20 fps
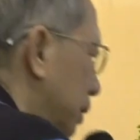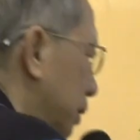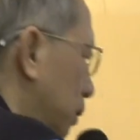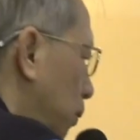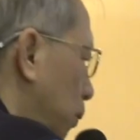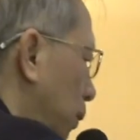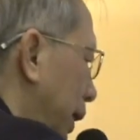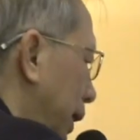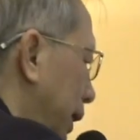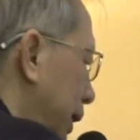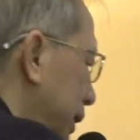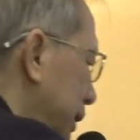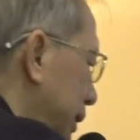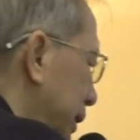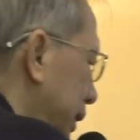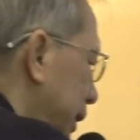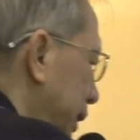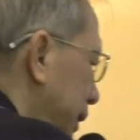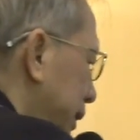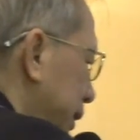the oneness
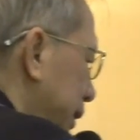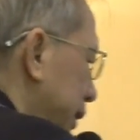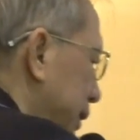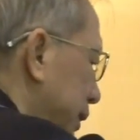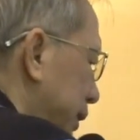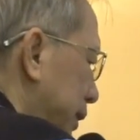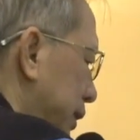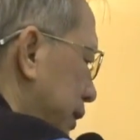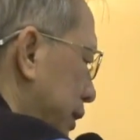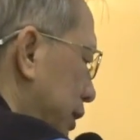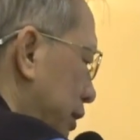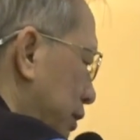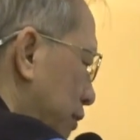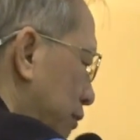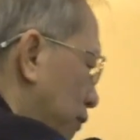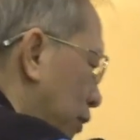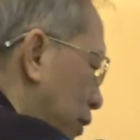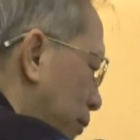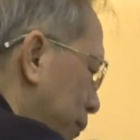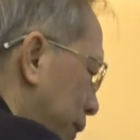nature.
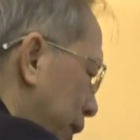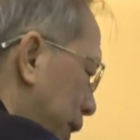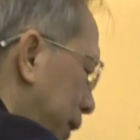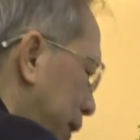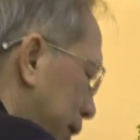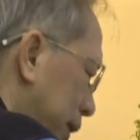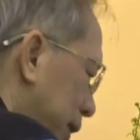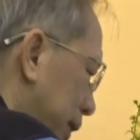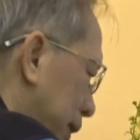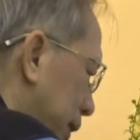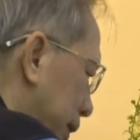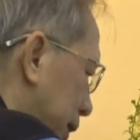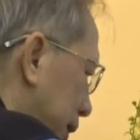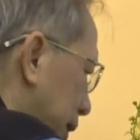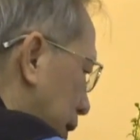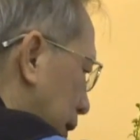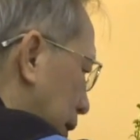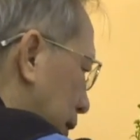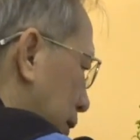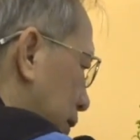From here,
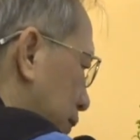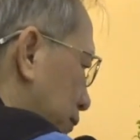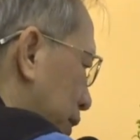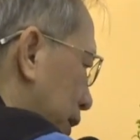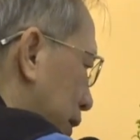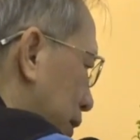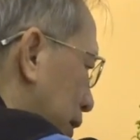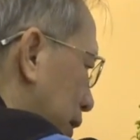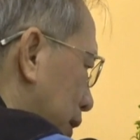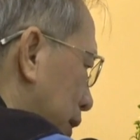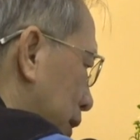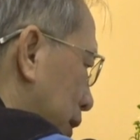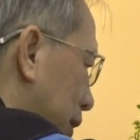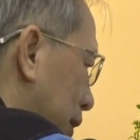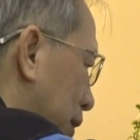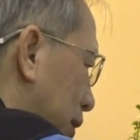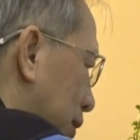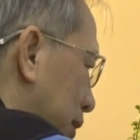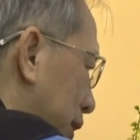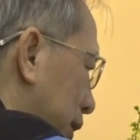we call it the
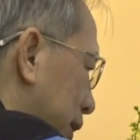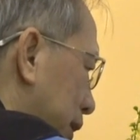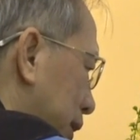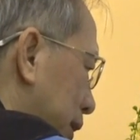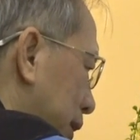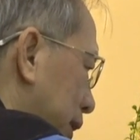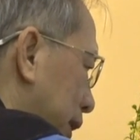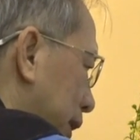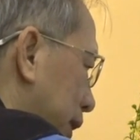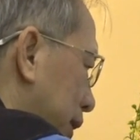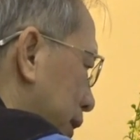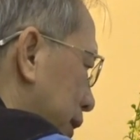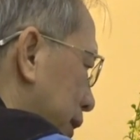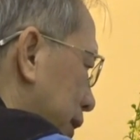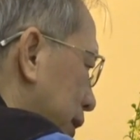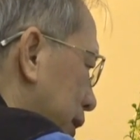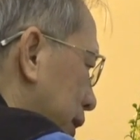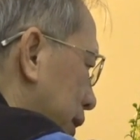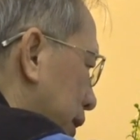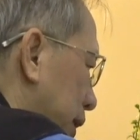original
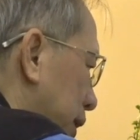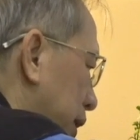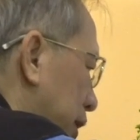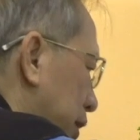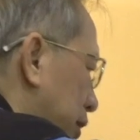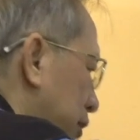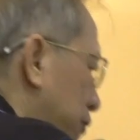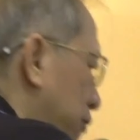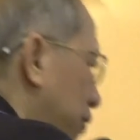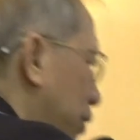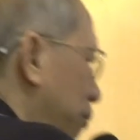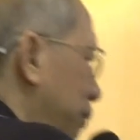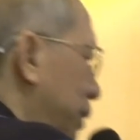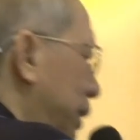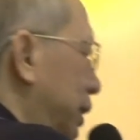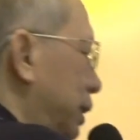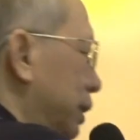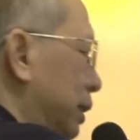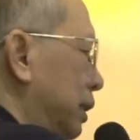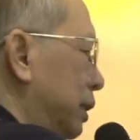nature. From
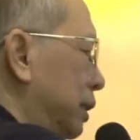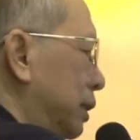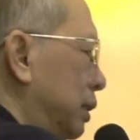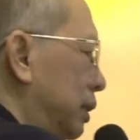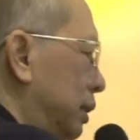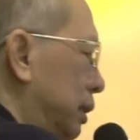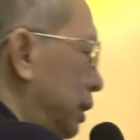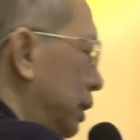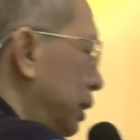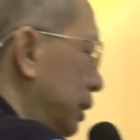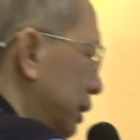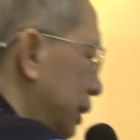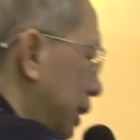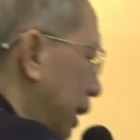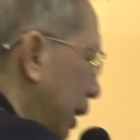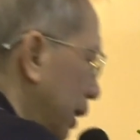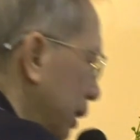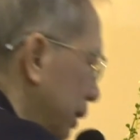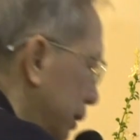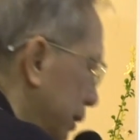here, it
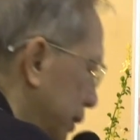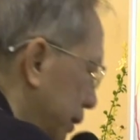starts.